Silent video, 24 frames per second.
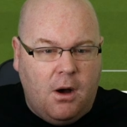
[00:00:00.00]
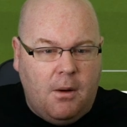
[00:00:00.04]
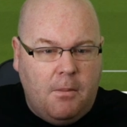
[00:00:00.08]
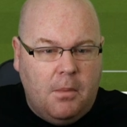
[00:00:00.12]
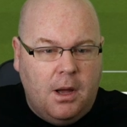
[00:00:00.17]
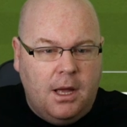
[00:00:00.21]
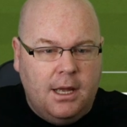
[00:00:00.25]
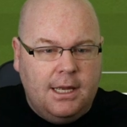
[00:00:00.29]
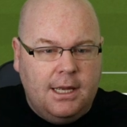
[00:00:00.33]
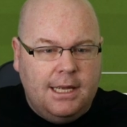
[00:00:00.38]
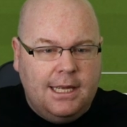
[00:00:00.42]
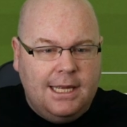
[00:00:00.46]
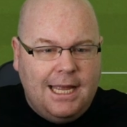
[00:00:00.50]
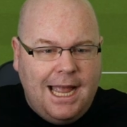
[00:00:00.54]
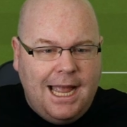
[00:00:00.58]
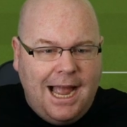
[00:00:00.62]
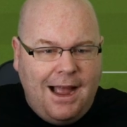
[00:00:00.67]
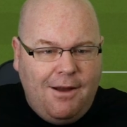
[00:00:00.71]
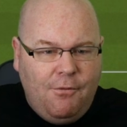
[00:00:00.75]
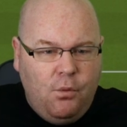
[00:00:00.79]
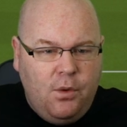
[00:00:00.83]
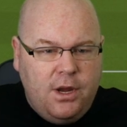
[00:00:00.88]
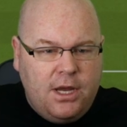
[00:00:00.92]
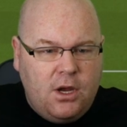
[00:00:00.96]
on.
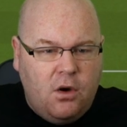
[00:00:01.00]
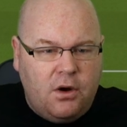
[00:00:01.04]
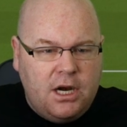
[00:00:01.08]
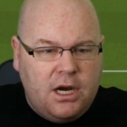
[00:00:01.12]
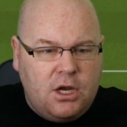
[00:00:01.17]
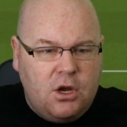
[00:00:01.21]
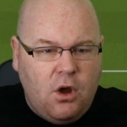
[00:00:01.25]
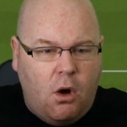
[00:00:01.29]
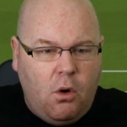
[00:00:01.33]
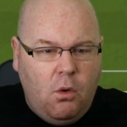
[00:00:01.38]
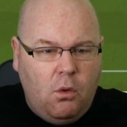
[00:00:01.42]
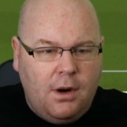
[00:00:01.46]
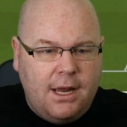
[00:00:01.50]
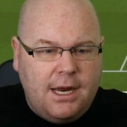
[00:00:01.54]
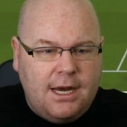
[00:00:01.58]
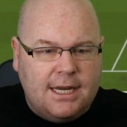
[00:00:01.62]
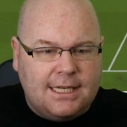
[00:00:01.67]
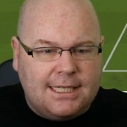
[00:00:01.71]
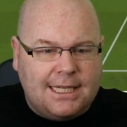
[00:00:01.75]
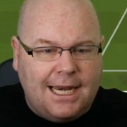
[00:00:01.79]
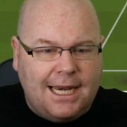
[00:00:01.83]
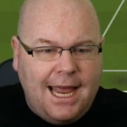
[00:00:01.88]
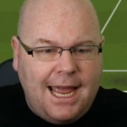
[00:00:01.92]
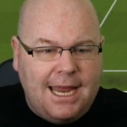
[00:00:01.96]
Have we got a goal in
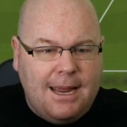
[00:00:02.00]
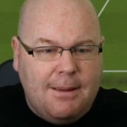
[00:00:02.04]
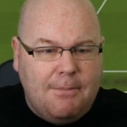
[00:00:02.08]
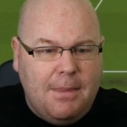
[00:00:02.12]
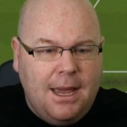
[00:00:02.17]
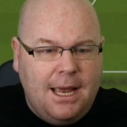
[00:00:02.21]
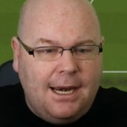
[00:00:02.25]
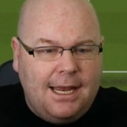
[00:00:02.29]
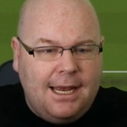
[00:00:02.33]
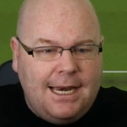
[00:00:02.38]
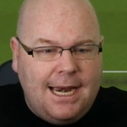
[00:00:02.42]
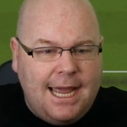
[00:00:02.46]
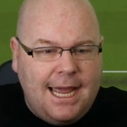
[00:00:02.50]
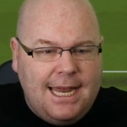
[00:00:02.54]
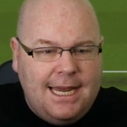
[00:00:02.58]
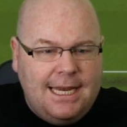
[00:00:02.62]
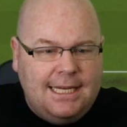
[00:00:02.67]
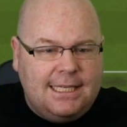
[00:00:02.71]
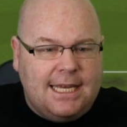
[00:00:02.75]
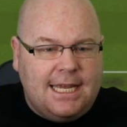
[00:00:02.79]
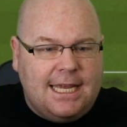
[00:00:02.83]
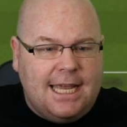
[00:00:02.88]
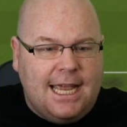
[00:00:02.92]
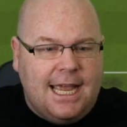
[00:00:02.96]
us late?
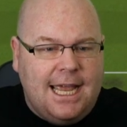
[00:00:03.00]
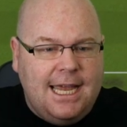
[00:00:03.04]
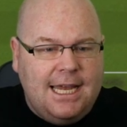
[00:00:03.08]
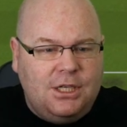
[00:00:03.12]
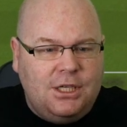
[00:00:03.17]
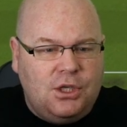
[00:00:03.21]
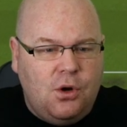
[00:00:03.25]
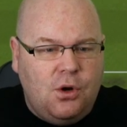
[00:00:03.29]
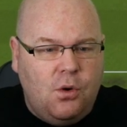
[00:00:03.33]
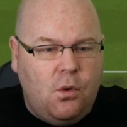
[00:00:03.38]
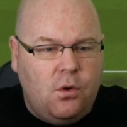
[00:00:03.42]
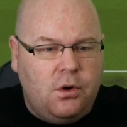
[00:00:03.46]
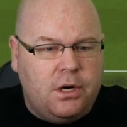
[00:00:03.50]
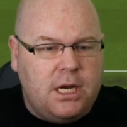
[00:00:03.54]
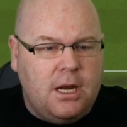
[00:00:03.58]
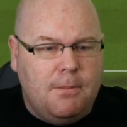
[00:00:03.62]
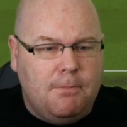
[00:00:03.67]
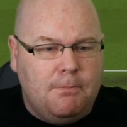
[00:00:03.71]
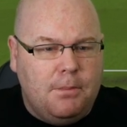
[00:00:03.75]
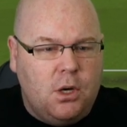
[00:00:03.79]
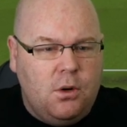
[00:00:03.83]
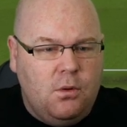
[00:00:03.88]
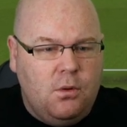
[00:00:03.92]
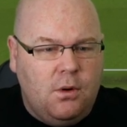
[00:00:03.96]
Milanesi. Here's Jordi
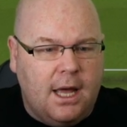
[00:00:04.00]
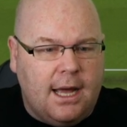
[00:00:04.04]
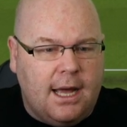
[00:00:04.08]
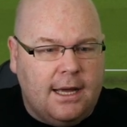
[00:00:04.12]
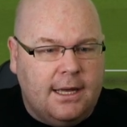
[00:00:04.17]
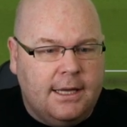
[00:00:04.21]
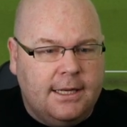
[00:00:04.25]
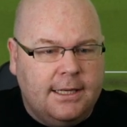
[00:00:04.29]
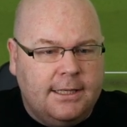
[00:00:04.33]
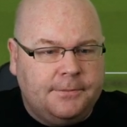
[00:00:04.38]
Mboula.